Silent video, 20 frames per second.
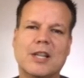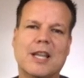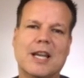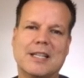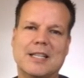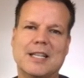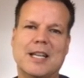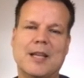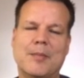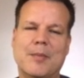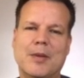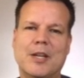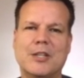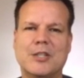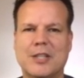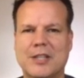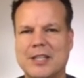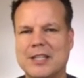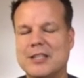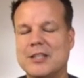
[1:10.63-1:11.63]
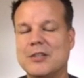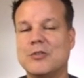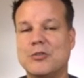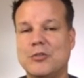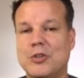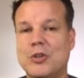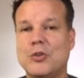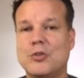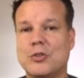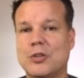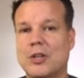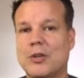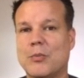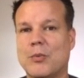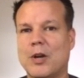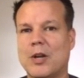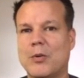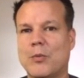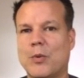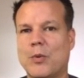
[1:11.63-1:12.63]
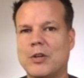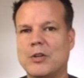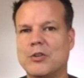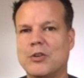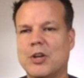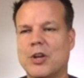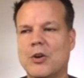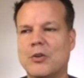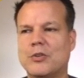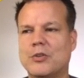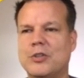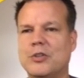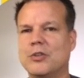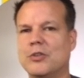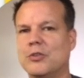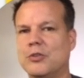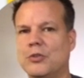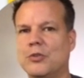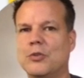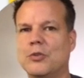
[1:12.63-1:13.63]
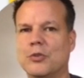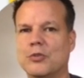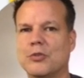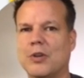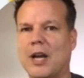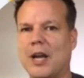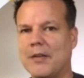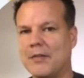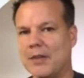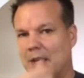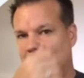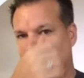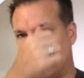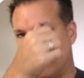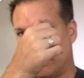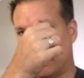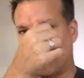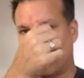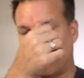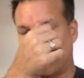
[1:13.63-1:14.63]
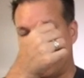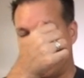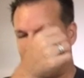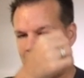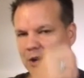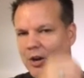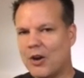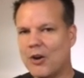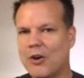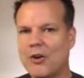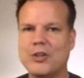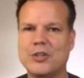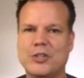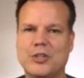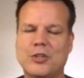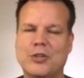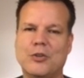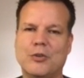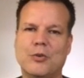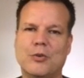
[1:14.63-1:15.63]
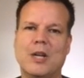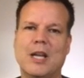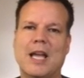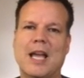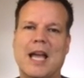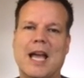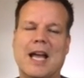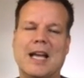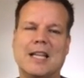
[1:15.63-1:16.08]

an image. And this is usually when you'll go to your Google Drive. Now, we encourage you as a